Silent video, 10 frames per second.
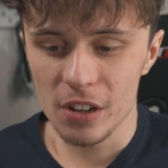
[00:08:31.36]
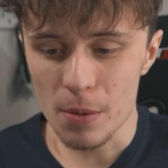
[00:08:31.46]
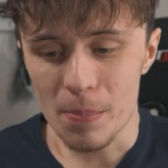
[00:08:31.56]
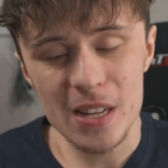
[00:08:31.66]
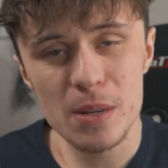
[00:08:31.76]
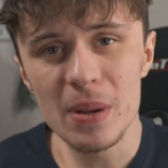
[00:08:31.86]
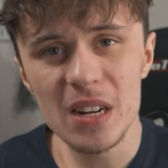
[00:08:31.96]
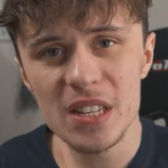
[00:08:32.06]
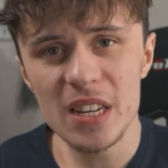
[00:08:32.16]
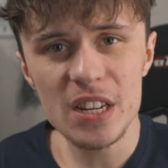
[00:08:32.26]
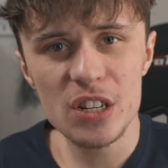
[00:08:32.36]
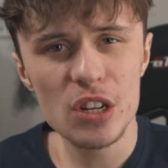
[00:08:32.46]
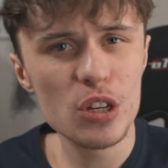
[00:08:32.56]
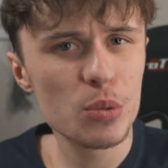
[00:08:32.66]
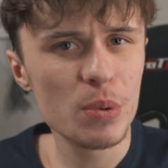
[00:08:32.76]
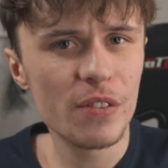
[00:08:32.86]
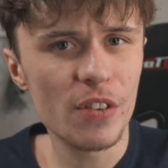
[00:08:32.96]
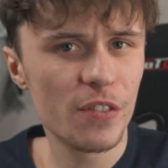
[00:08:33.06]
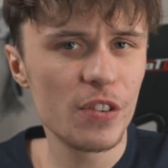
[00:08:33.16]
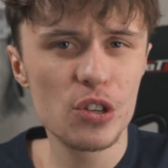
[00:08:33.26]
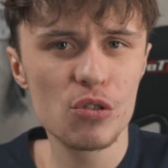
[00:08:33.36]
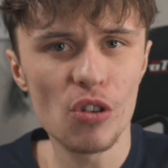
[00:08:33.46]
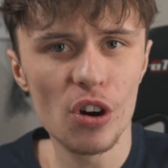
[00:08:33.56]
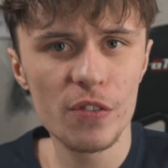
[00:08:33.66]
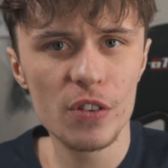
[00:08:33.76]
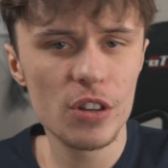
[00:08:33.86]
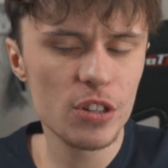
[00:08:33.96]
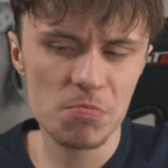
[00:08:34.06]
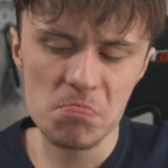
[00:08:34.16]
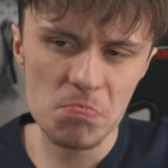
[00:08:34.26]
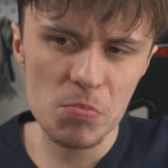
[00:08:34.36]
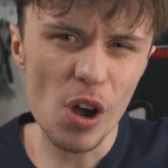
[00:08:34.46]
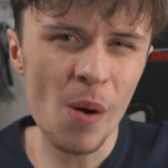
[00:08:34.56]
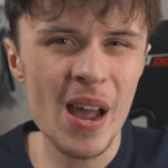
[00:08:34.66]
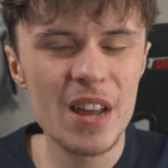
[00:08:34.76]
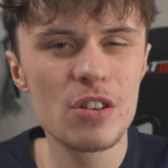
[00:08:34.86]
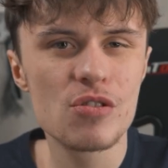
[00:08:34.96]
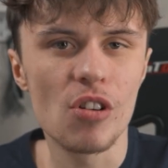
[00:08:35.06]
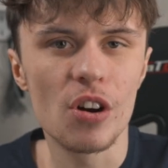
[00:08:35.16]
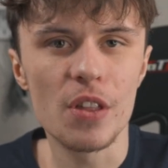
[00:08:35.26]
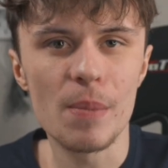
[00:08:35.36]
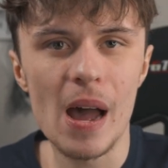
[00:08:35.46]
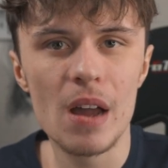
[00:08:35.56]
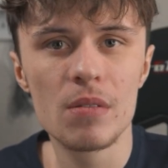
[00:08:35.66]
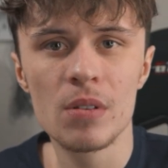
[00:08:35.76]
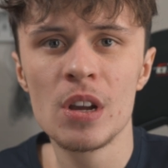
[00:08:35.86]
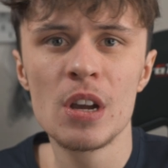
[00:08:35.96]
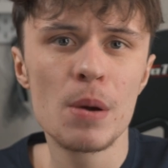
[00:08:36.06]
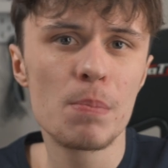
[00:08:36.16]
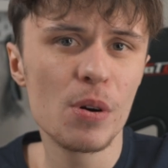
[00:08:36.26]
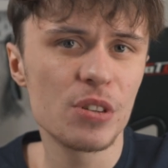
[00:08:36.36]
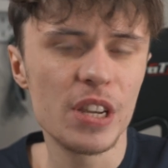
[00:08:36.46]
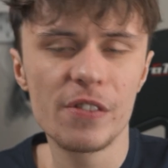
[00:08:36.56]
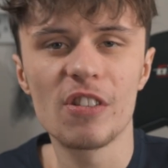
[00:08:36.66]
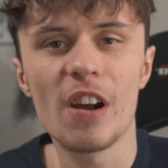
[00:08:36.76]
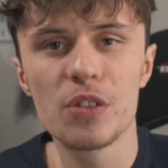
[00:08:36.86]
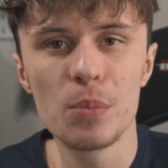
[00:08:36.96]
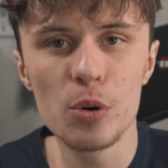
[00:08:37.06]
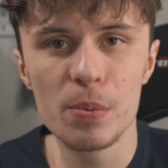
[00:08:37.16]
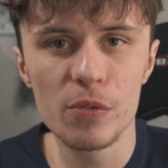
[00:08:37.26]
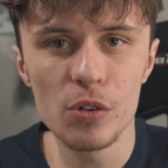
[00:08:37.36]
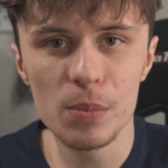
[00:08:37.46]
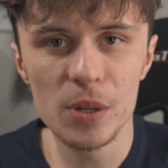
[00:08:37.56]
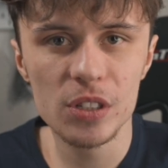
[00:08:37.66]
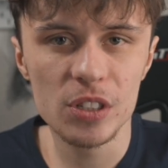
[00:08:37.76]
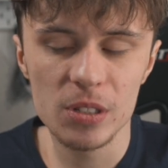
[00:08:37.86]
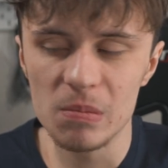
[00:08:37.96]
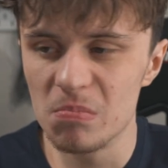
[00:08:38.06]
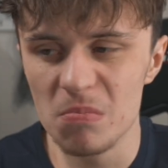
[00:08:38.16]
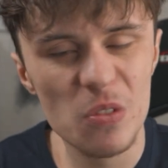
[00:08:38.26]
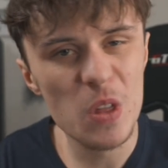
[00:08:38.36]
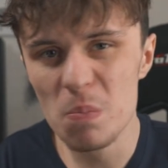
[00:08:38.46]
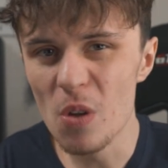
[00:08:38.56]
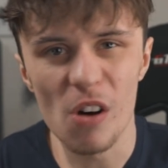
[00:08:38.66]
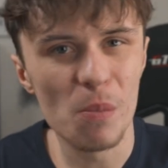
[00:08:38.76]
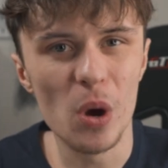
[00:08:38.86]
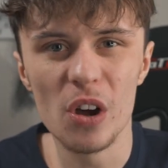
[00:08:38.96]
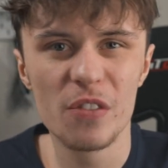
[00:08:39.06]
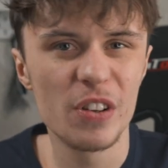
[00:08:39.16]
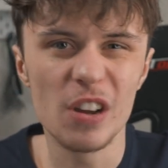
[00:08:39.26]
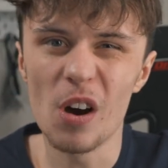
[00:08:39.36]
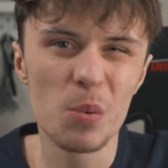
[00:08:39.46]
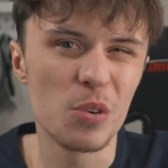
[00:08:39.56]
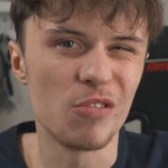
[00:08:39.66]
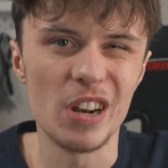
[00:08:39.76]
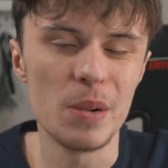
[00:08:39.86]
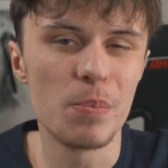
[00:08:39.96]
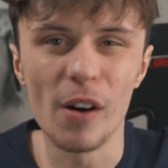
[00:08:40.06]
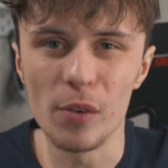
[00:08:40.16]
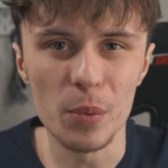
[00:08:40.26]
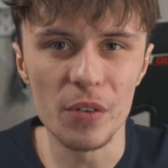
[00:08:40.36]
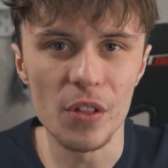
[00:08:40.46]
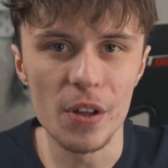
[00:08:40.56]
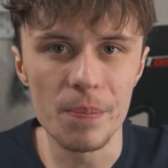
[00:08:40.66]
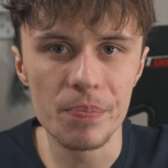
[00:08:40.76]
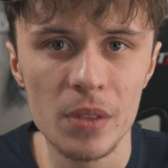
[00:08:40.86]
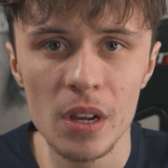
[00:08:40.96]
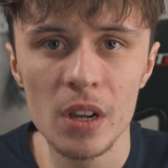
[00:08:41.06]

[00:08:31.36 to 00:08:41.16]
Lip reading: compatibility issues with official drivers, go ahead and try them out. But if you're after more performance, they're not worth it. I wouldn't really bother with them.